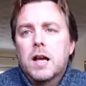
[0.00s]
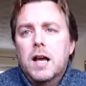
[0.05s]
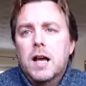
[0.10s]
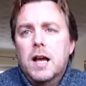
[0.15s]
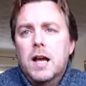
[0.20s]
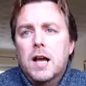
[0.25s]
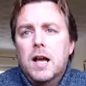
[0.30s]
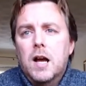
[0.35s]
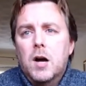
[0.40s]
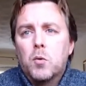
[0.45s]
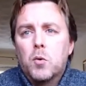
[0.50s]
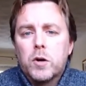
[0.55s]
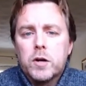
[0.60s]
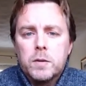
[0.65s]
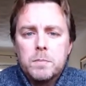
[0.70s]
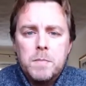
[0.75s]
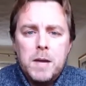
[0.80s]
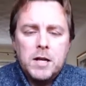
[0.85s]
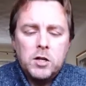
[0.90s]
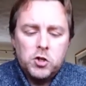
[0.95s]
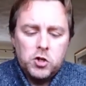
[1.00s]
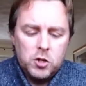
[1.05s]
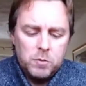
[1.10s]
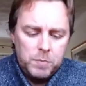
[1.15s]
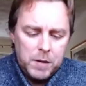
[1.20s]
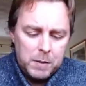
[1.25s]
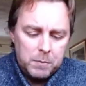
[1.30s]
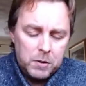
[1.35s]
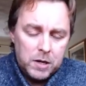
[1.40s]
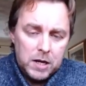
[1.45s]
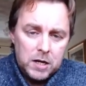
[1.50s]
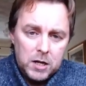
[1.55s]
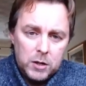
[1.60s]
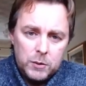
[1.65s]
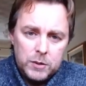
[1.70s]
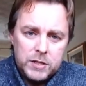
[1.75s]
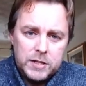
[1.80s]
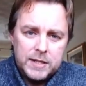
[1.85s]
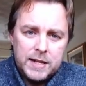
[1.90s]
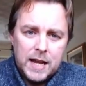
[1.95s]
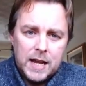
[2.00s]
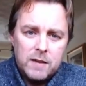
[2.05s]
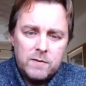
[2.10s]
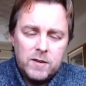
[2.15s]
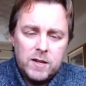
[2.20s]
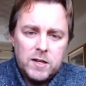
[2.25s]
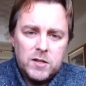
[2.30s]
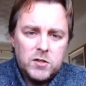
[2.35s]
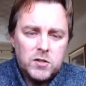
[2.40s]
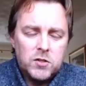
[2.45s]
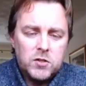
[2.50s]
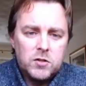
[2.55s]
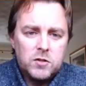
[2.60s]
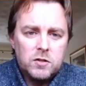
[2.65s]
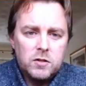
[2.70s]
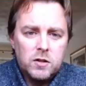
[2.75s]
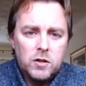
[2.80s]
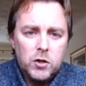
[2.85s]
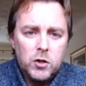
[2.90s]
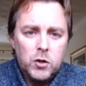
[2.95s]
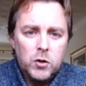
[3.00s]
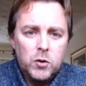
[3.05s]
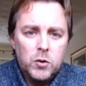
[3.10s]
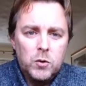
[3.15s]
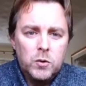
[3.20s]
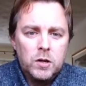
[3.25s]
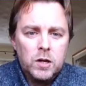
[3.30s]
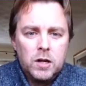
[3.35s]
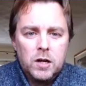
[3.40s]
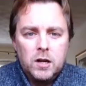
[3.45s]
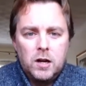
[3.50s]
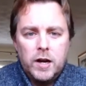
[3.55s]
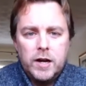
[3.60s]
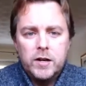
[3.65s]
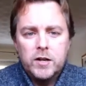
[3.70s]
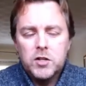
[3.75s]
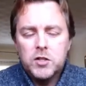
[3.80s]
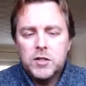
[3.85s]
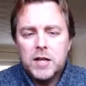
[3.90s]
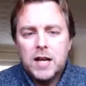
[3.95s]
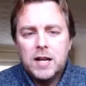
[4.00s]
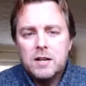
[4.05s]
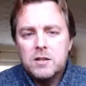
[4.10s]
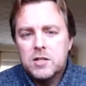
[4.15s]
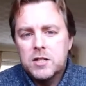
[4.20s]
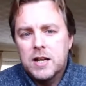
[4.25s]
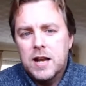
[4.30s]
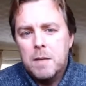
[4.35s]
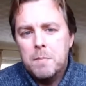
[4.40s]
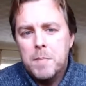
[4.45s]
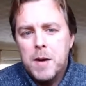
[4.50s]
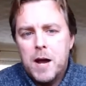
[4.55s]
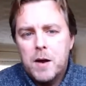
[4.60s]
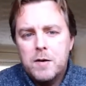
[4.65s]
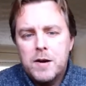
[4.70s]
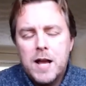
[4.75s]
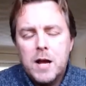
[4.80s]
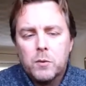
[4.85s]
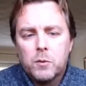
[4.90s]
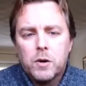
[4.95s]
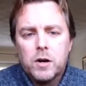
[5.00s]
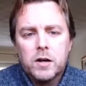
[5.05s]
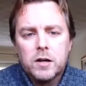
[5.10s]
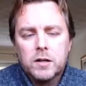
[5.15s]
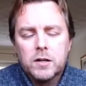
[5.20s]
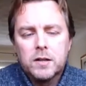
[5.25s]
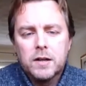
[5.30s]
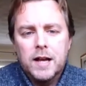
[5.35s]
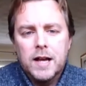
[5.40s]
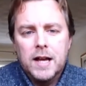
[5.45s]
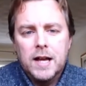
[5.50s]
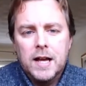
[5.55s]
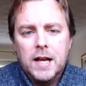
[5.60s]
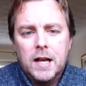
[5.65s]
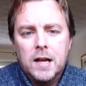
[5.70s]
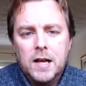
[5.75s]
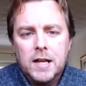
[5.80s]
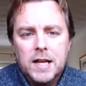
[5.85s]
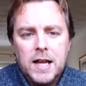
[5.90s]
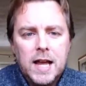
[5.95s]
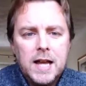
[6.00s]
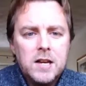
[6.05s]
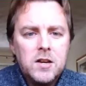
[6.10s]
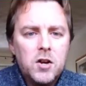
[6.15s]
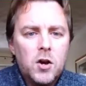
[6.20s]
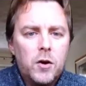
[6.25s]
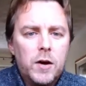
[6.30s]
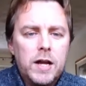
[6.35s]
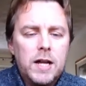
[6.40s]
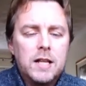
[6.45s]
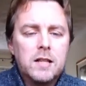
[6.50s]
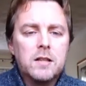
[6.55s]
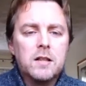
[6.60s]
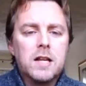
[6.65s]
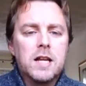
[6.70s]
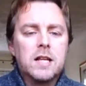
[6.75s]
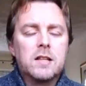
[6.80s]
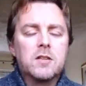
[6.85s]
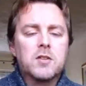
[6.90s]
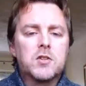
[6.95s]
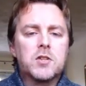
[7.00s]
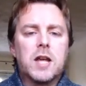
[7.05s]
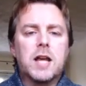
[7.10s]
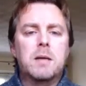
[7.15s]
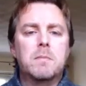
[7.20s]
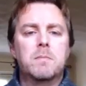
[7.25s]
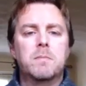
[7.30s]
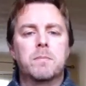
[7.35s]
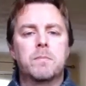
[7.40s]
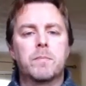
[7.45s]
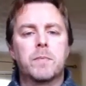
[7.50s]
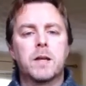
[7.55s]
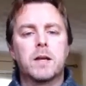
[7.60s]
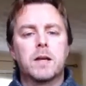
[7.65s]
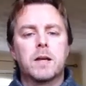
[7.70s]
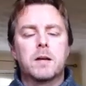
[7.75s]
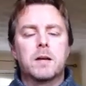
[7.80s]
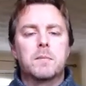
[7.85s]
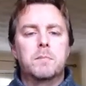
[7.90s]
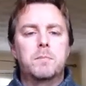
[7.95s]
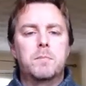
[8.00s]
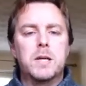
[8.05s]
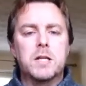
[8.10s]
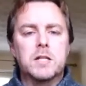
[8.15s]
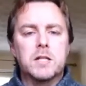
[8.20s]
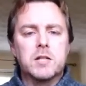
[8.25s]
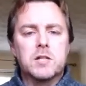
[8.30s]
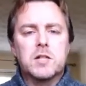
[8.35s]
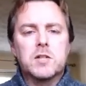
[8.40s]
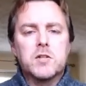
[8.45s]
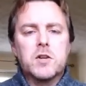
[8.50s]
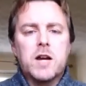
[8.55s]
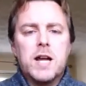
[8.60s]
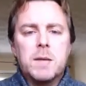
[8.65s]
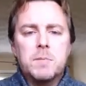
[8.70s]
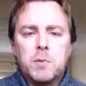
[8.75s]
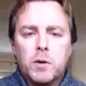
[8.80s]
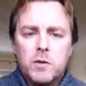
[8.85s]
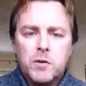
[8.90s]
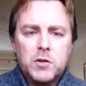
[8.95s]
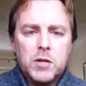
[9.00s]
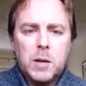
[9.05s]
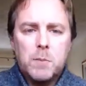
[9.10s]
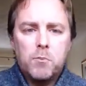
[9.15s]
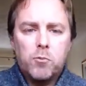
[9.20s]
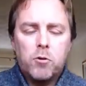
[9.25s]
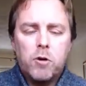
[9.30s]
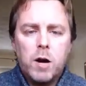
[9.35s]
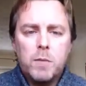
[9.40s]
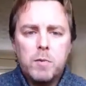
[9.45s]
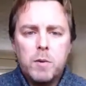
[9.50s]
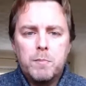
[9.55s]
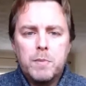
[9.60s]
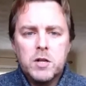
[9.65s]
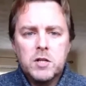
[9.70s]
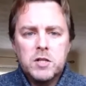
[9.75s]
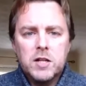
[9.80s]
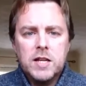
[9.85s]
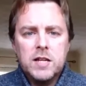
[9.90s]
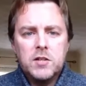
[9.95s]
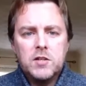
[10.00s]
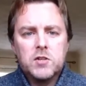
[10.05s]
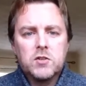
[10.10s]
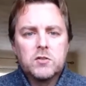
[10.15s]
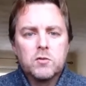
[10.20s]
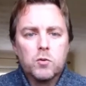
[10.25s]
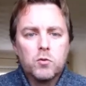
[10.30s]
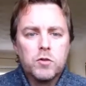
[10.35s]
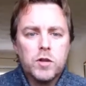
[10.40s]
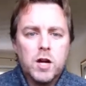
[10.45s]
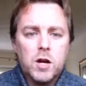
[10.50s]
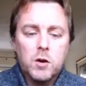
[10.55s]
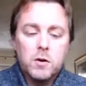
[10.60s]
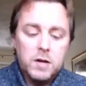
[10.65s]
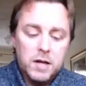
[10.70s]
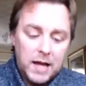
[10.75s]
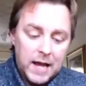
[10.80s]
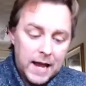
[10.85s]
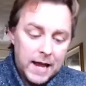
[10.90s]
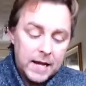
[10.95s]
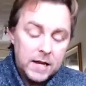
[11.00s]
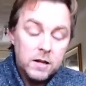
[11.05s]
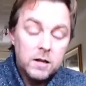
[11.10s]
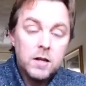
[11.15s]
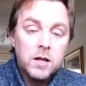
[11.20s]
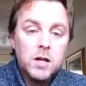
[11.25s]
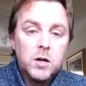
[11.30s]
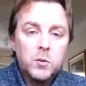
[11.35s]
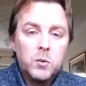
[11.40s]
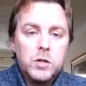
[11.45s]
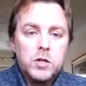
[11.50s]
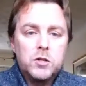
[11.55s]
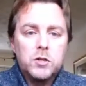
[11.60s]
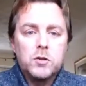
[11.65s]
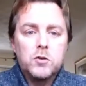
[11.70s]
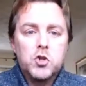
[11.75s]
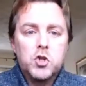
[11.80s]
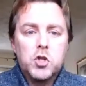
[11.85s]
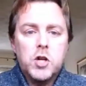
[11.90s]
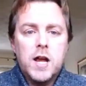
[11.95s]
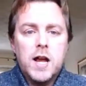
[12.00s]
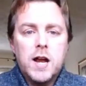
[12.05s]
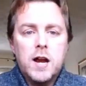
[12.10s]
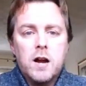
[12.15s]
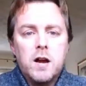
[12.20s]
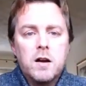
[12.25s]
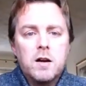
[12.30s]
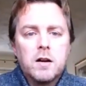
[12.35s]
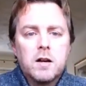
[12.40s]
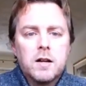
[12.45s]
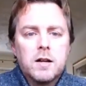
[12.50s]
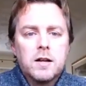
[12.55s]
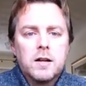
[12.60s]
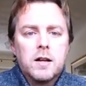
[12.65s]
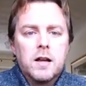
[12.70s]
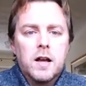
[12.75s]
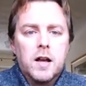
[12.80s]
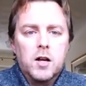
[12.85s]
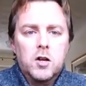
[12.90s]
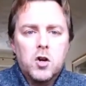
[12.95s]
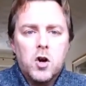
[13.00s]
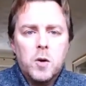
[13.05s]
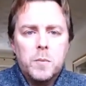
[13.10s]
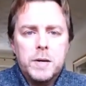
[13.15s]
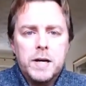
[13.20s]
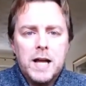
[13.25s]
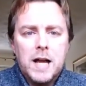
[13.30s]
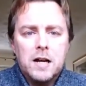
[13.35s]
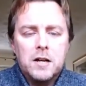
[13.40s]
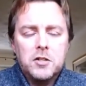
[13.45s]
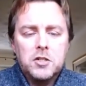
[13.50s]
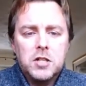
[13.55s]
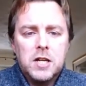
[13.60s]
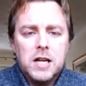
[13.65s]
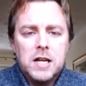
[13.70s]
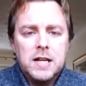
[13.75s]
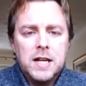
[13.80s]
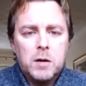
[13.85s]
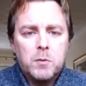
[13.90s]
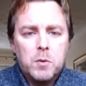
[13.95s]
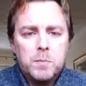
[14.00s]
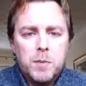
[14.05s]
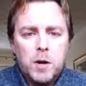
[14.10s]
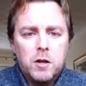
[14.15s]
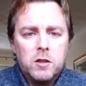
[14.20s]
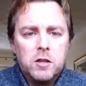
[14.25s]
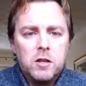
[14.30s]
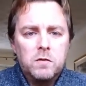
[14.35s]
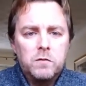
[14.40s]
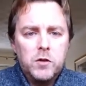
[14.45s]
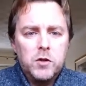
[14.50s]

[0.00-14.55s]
I want to mention people like Lewis Davis, who I understand is in Empower Network. Again, not in the same business as I am, not in the same primary business, although, again, we do share a commonality in that we're both in